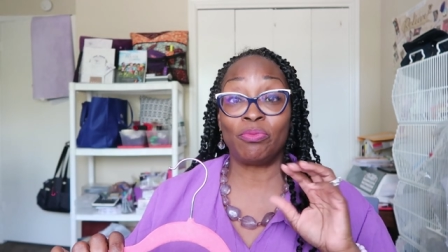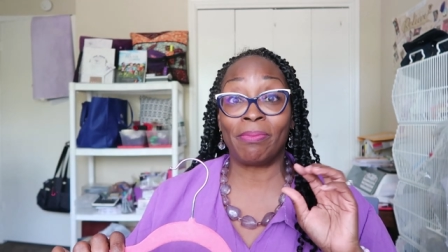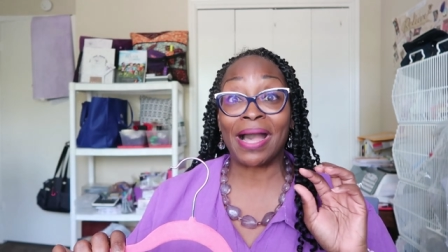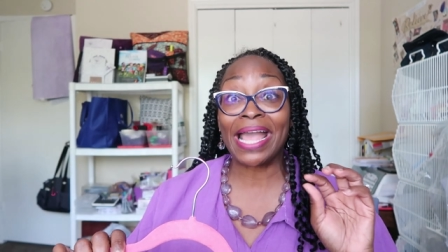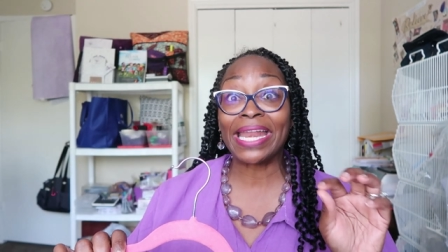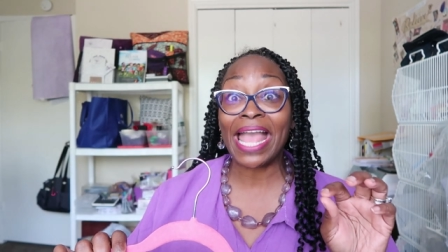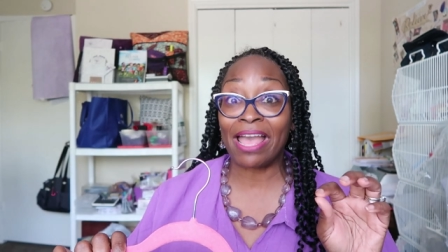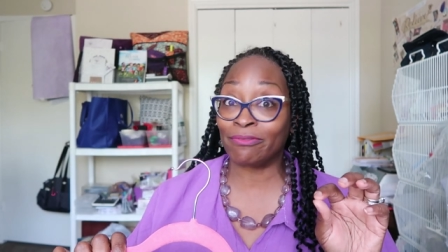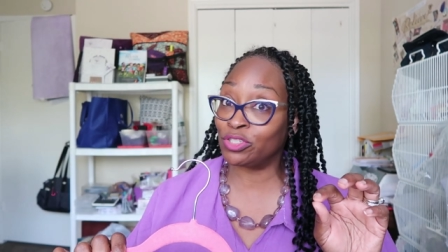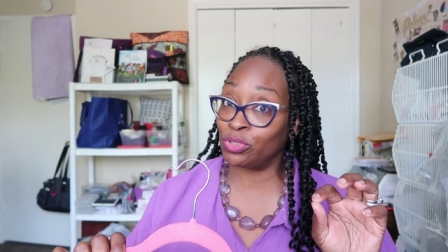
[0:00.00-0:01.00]
You might
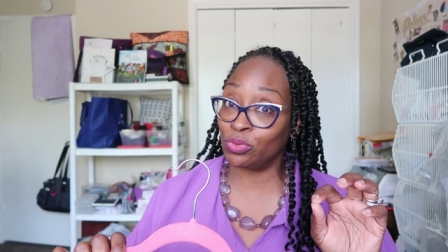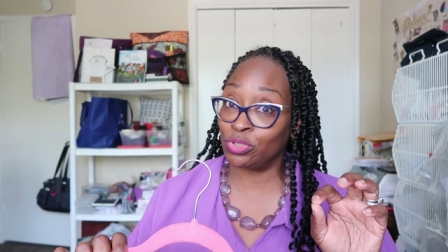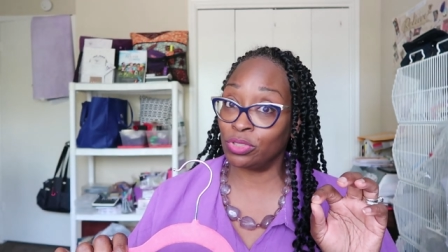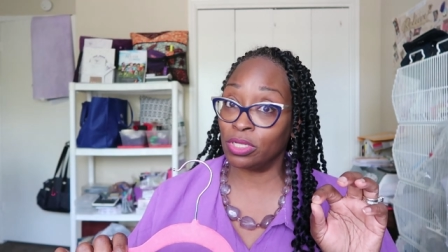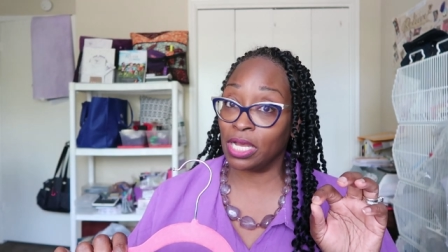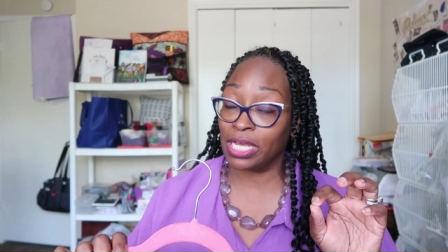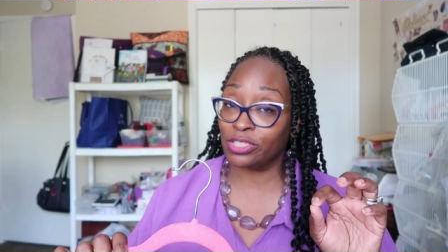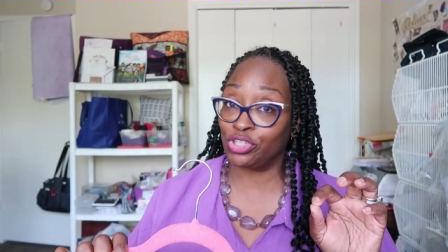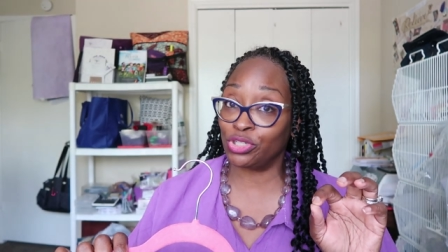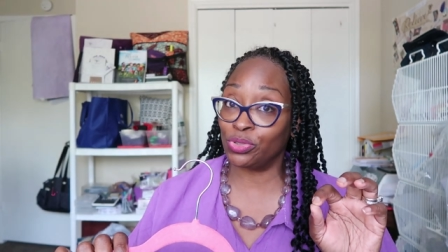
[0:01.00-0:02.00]
have to
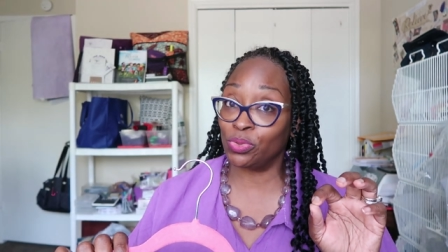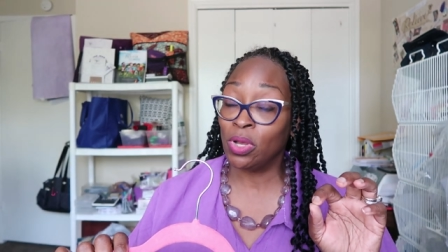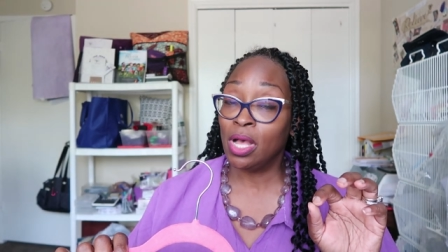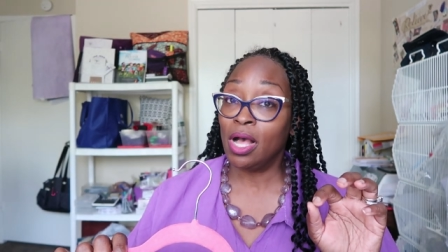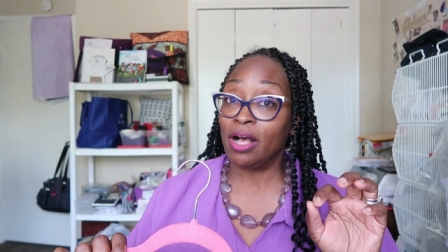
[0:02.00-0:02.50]
uh, do